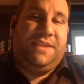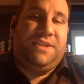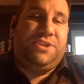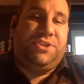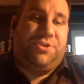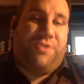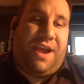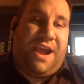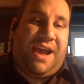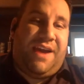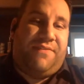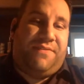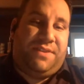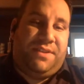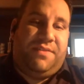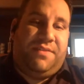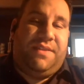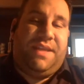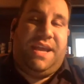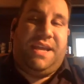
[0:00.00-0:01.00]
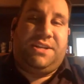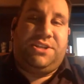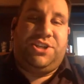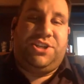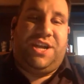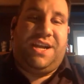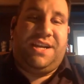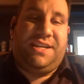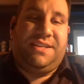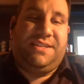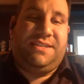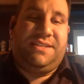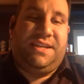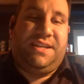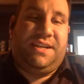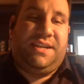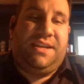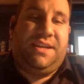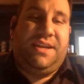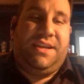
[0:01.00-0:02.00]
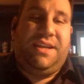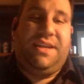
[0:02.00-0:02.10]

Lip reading: in the draft than John Idzik.